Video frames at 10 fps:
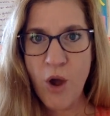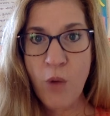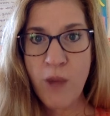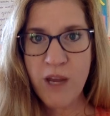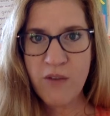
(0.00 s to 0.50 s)

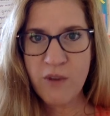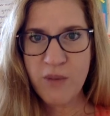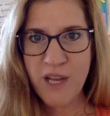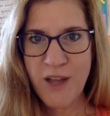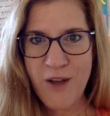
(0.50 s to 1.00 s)
All right,
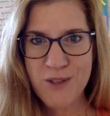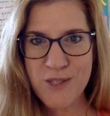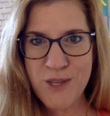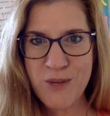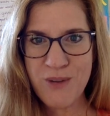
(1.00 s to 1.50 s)
everybody, I'll
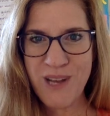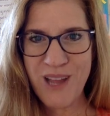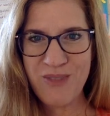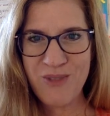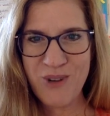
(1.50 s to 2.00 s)
see you at
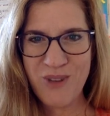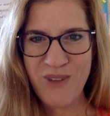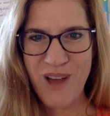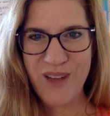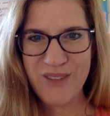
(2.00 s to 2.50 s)

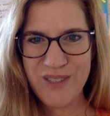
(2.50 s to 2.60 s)
845.